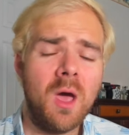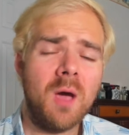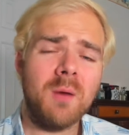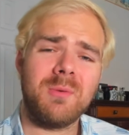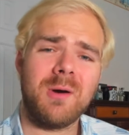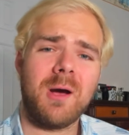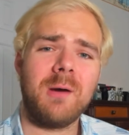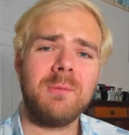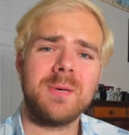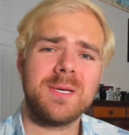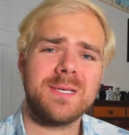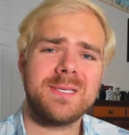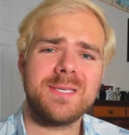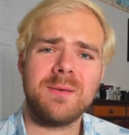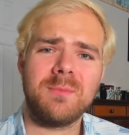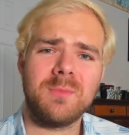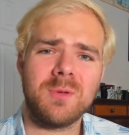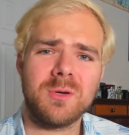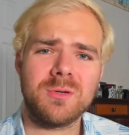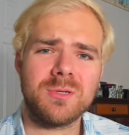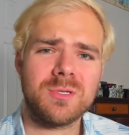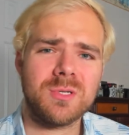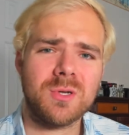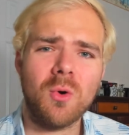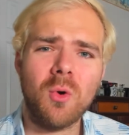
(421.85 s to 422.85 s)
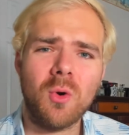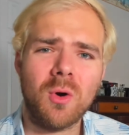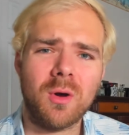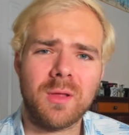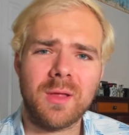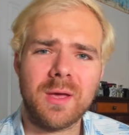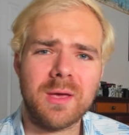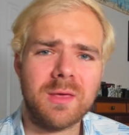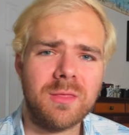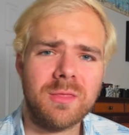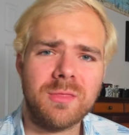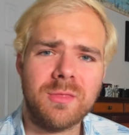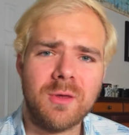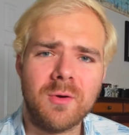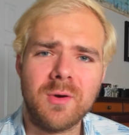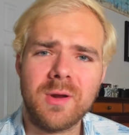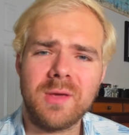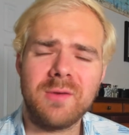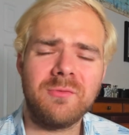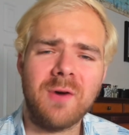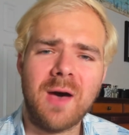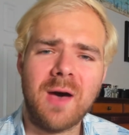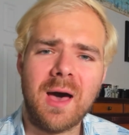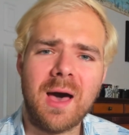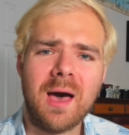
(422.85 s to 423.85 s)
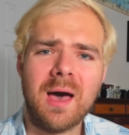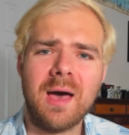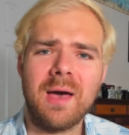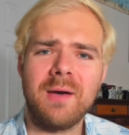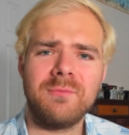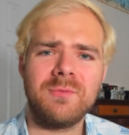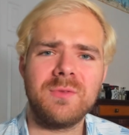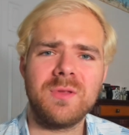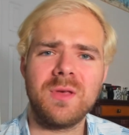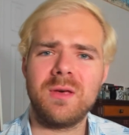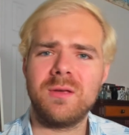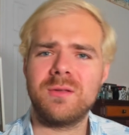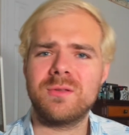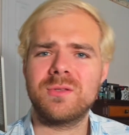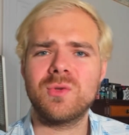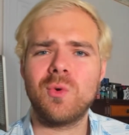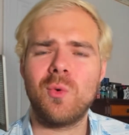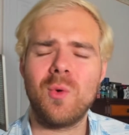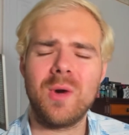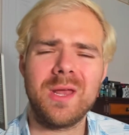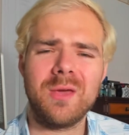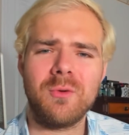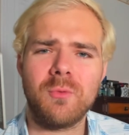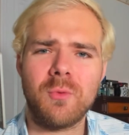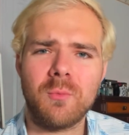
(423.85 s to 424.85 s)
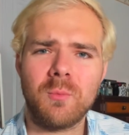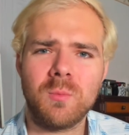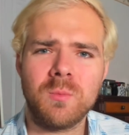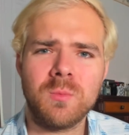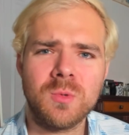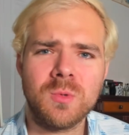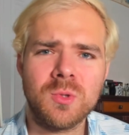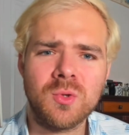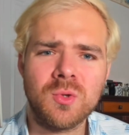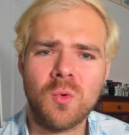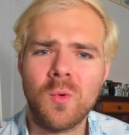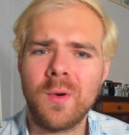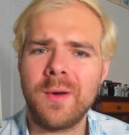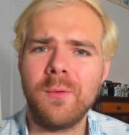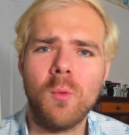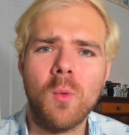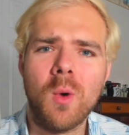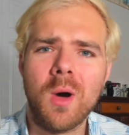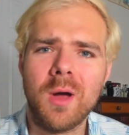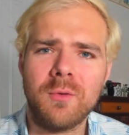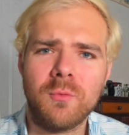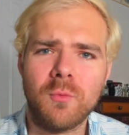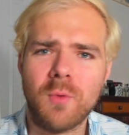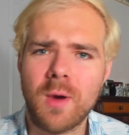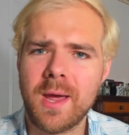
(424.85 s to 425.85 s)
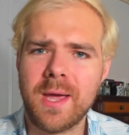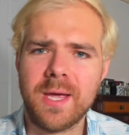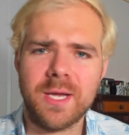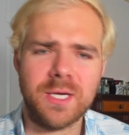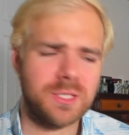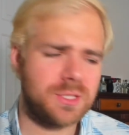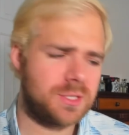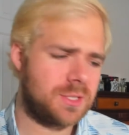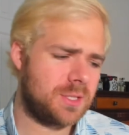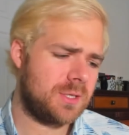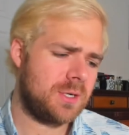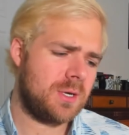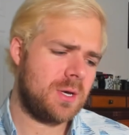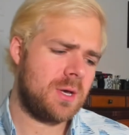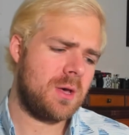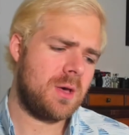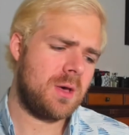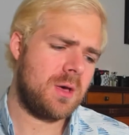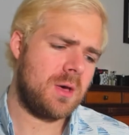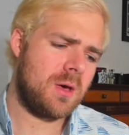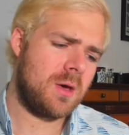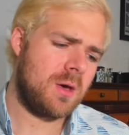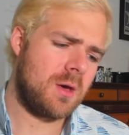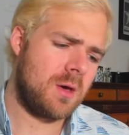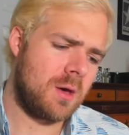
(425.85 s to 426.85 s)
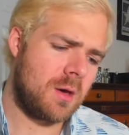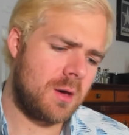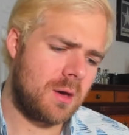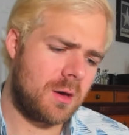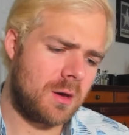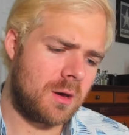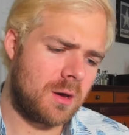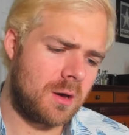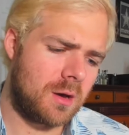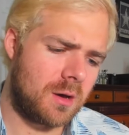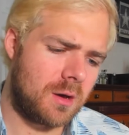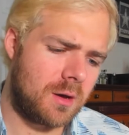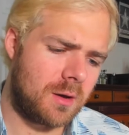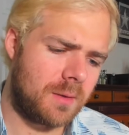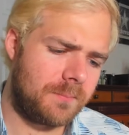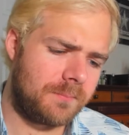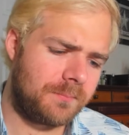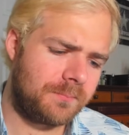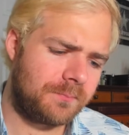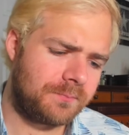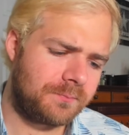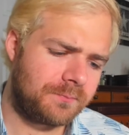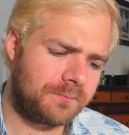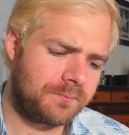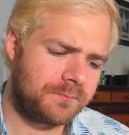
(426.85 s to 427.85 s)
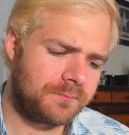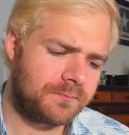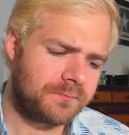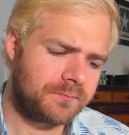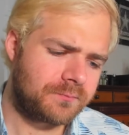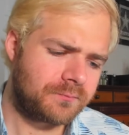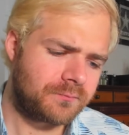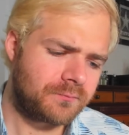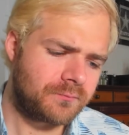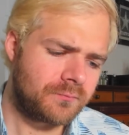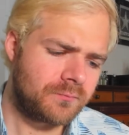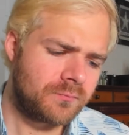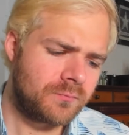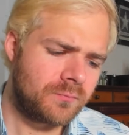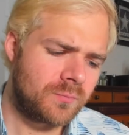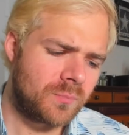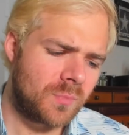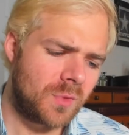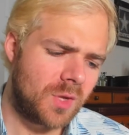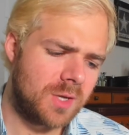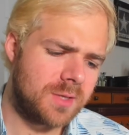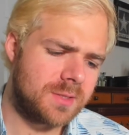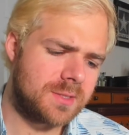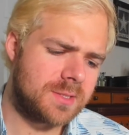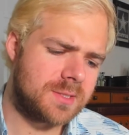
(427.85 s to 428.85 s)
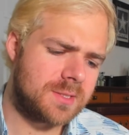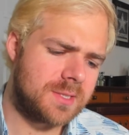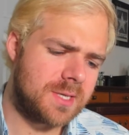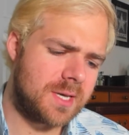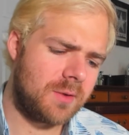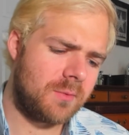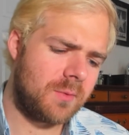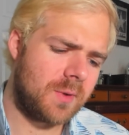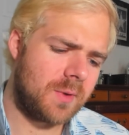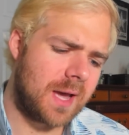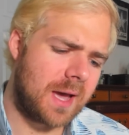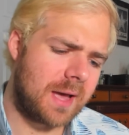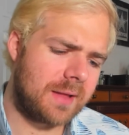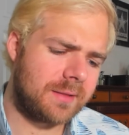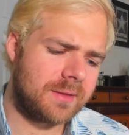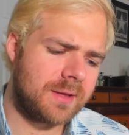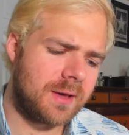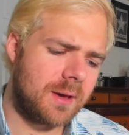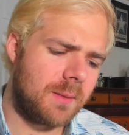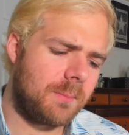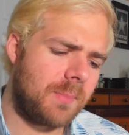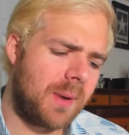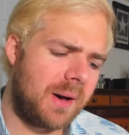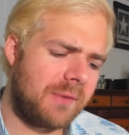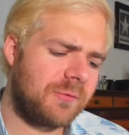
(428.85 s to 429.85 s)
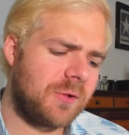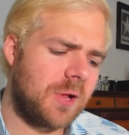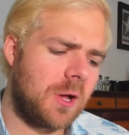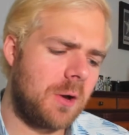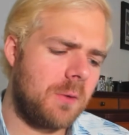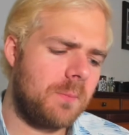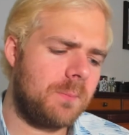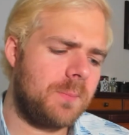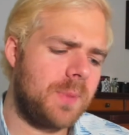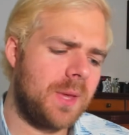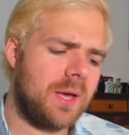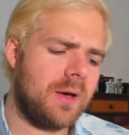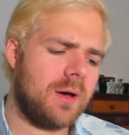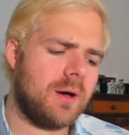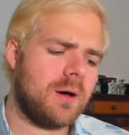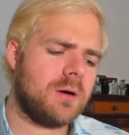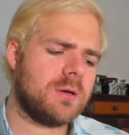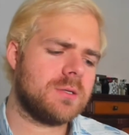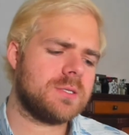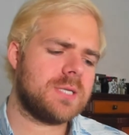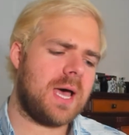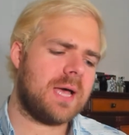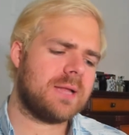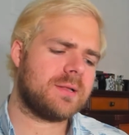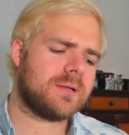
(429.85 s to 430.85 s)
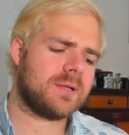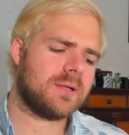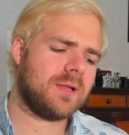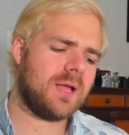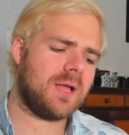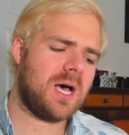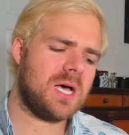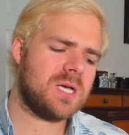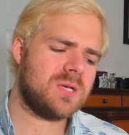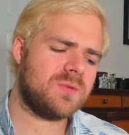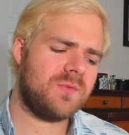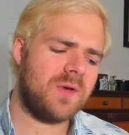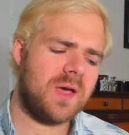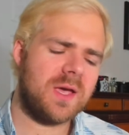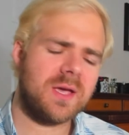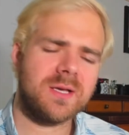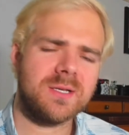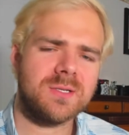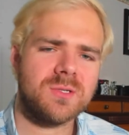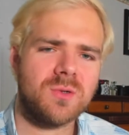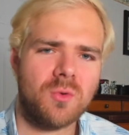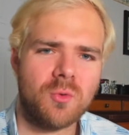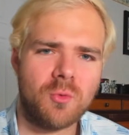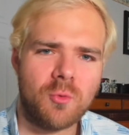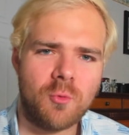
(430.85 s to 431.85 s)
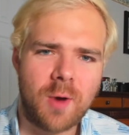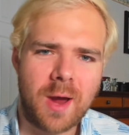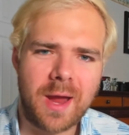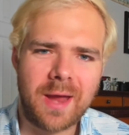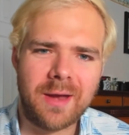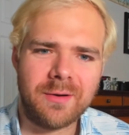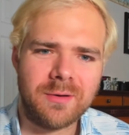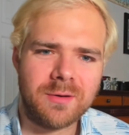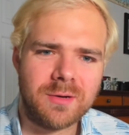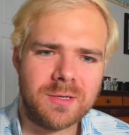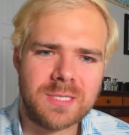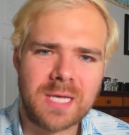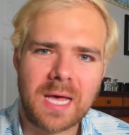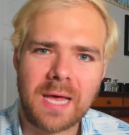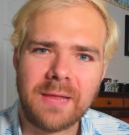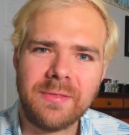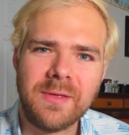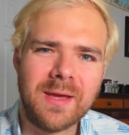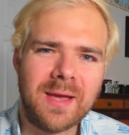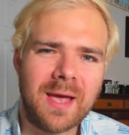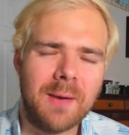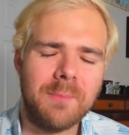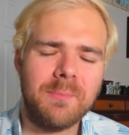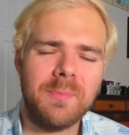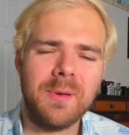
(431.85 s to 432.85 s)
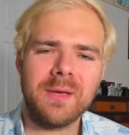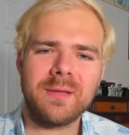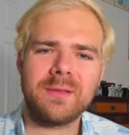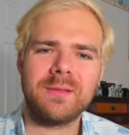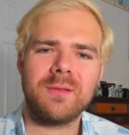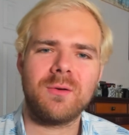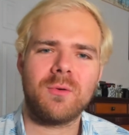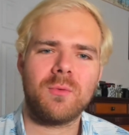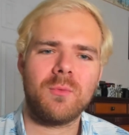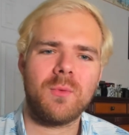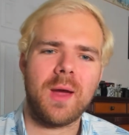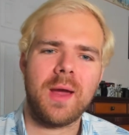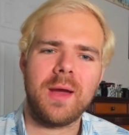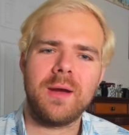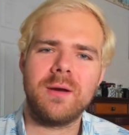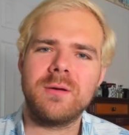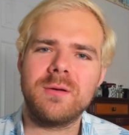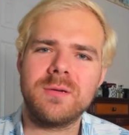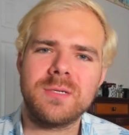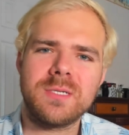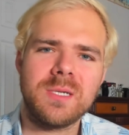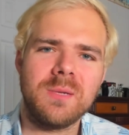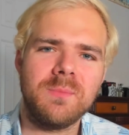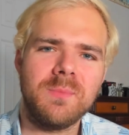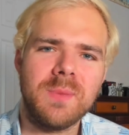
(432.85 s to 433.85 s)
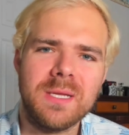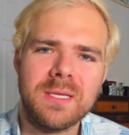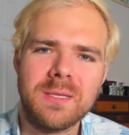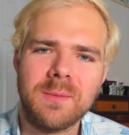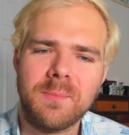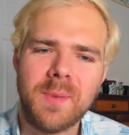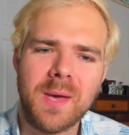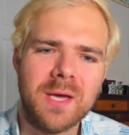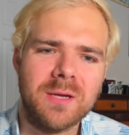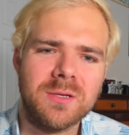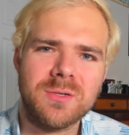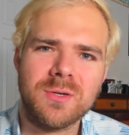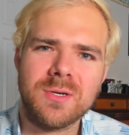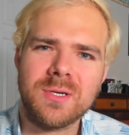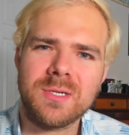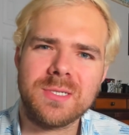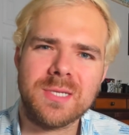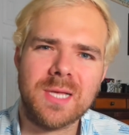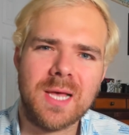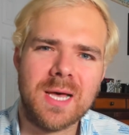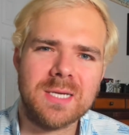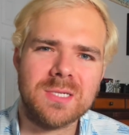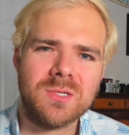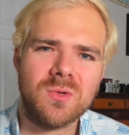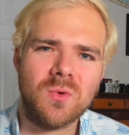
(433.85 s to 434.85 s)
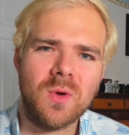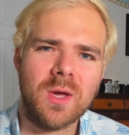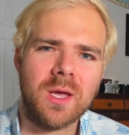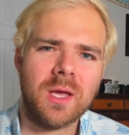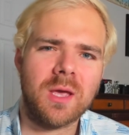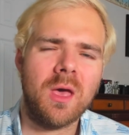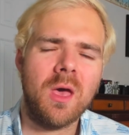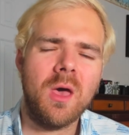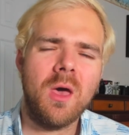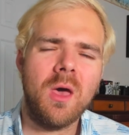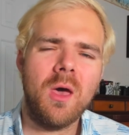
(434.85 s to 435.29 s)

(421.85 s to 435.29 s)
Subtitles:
Probably a similar score, like 35 to 21 range. Let's see, we got the Buffalo Bills at the Las Vegas Raiders. I think I picked the Raiders to beat the Patriots last week.